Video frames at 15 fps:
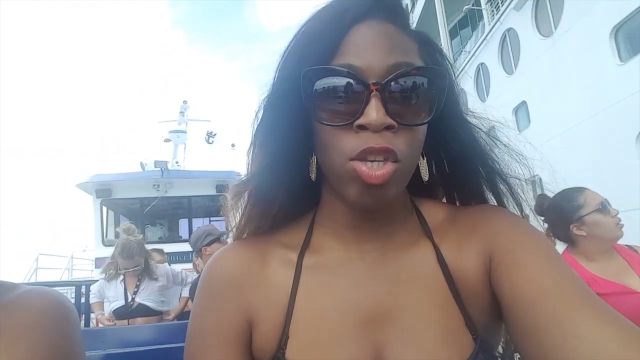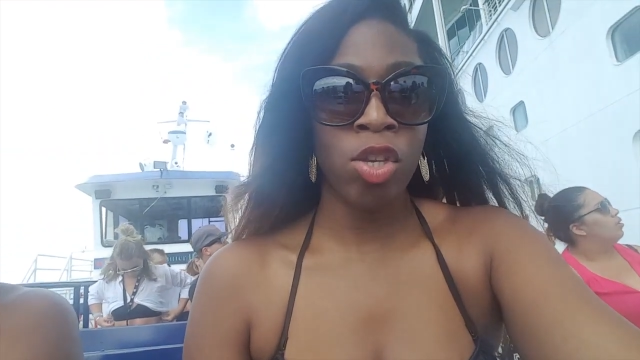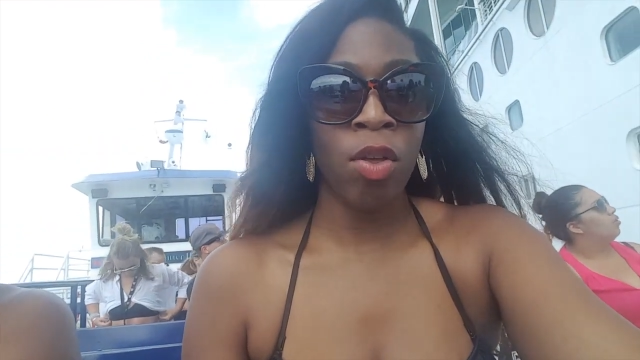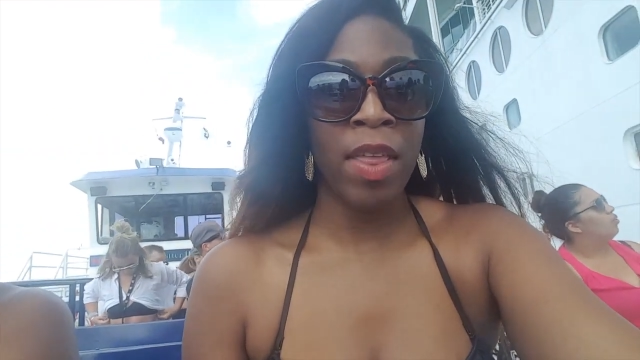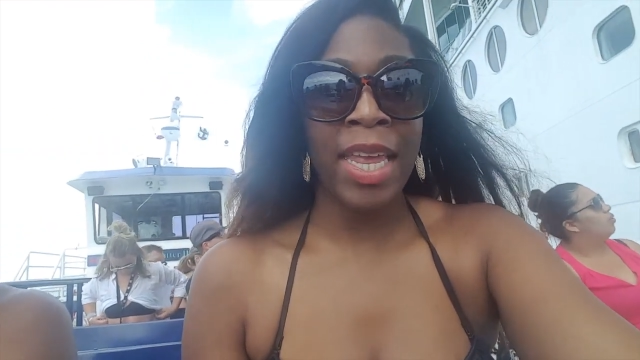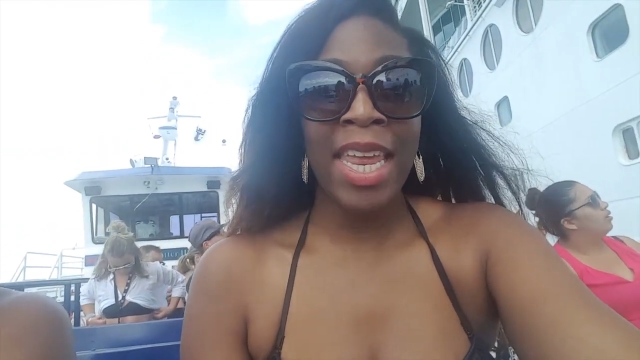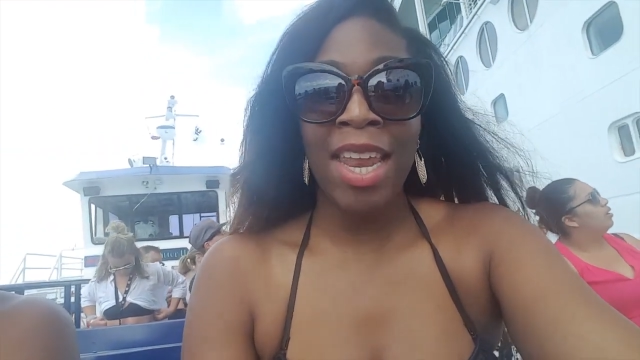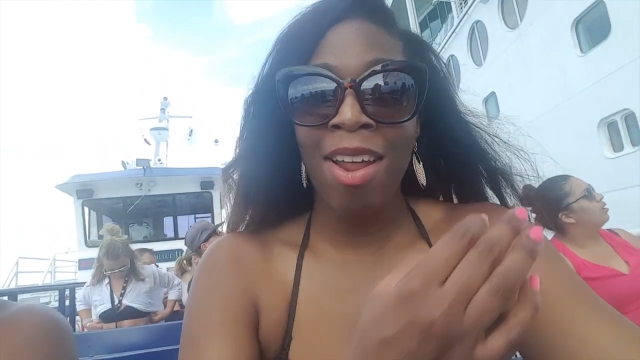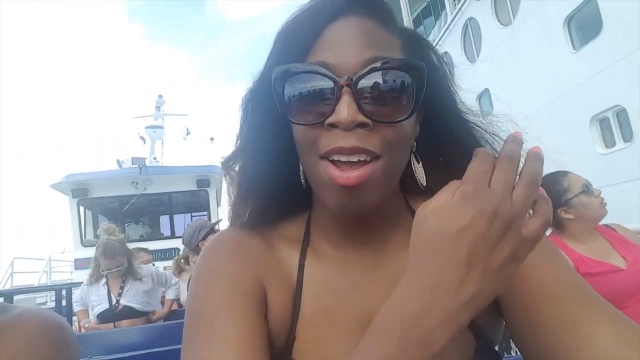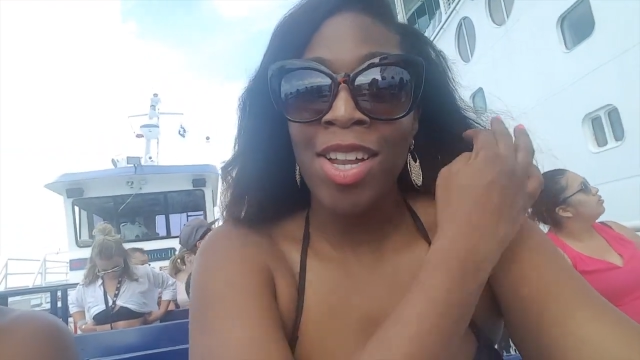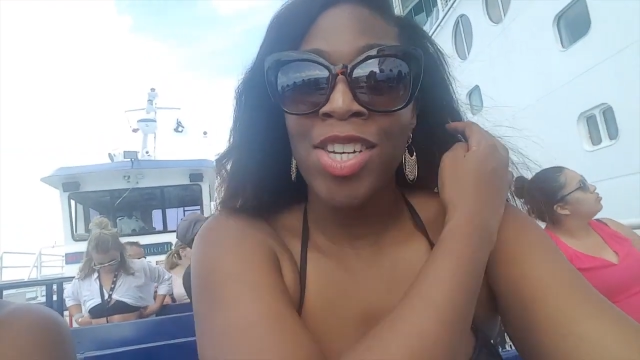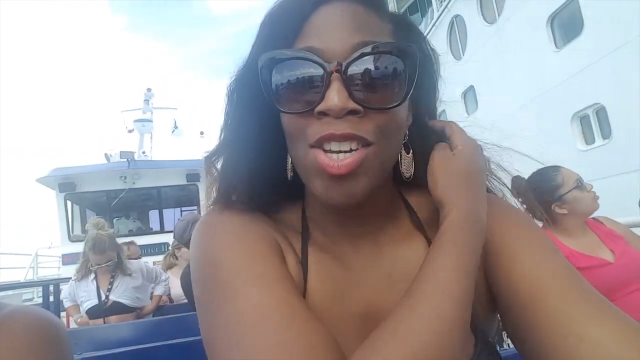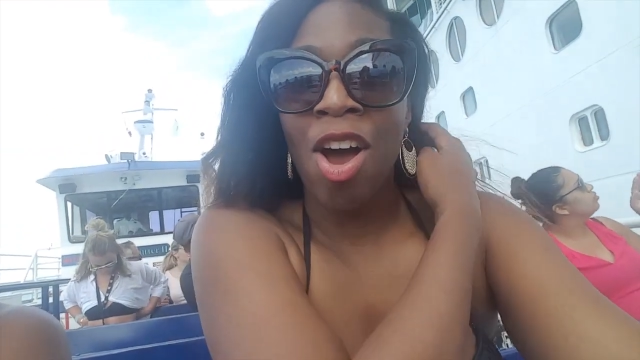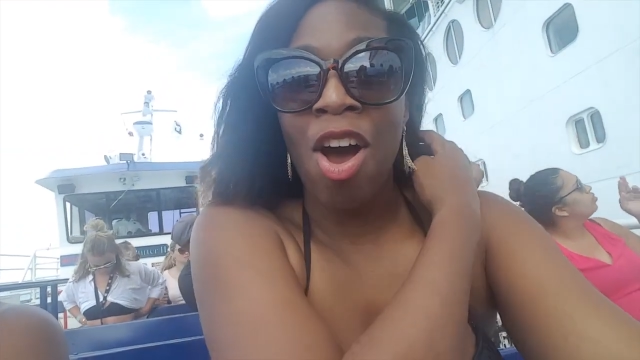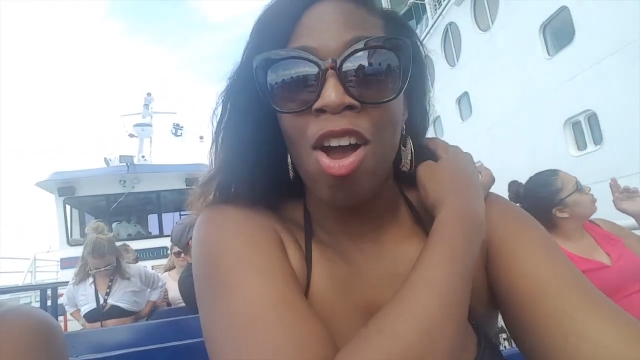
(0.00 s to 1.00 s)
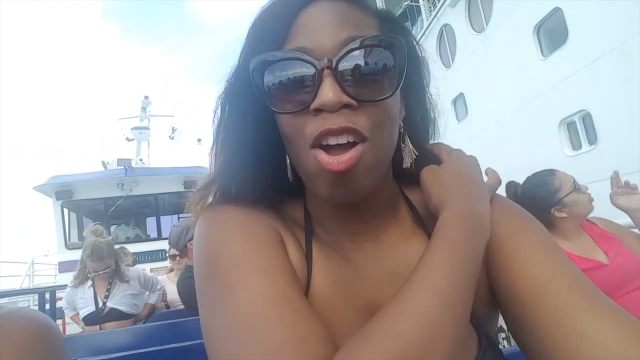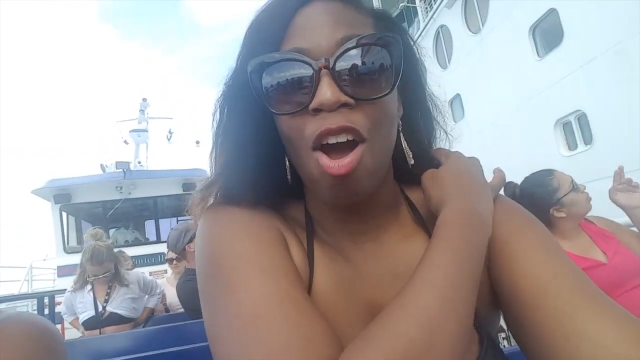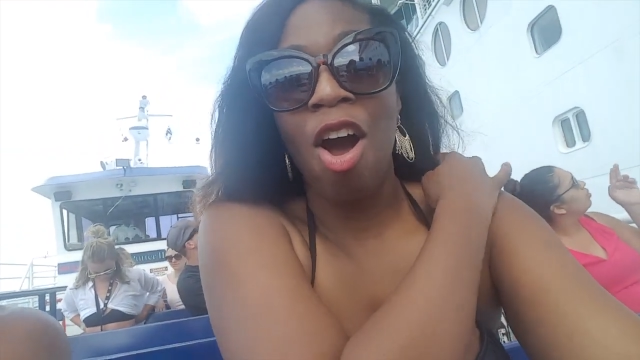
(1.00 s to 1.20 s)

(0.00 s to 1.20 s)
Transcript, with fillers: so they cannot dock